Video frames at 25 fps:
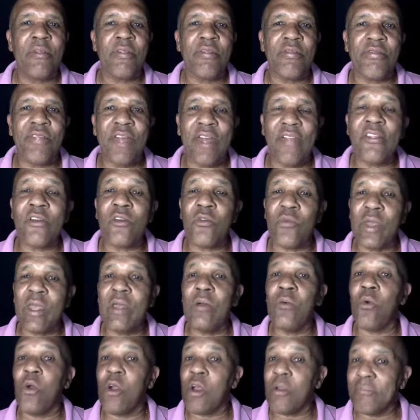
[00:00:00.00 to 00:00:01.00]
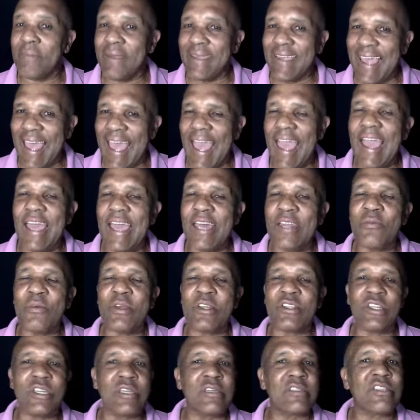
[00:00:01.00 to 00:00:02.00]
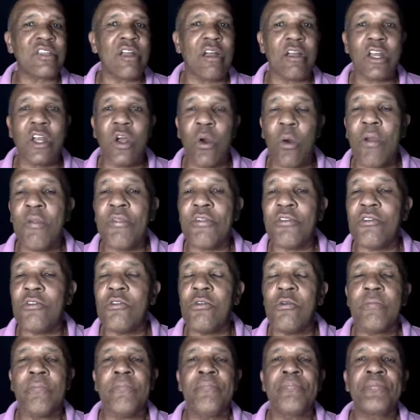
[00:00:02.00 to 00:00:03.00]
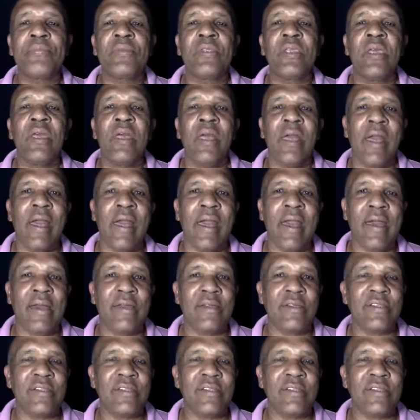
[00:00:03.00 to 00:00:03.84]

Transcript: Then the rework began, where she started going through and